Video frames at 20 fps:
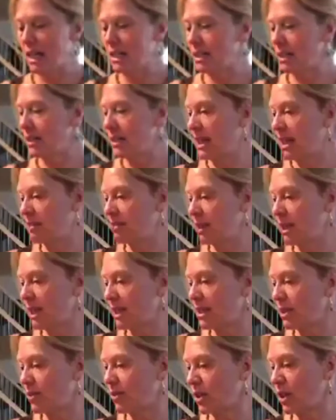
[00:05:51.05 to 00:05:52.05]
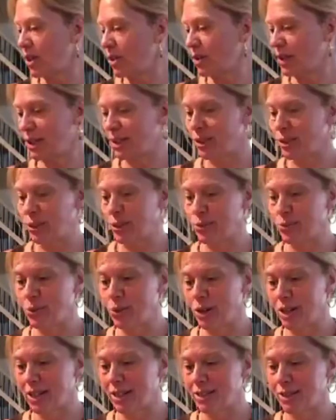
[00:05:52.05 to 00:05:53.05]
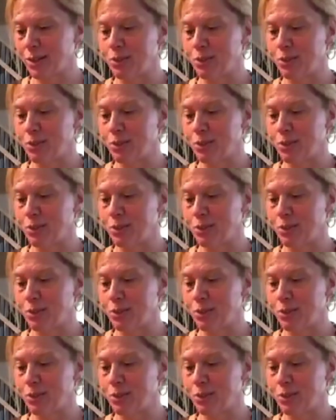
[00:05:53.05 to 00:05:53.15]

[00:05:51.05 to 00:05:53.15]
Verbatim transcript: and I did ten minutes of yoga this morning.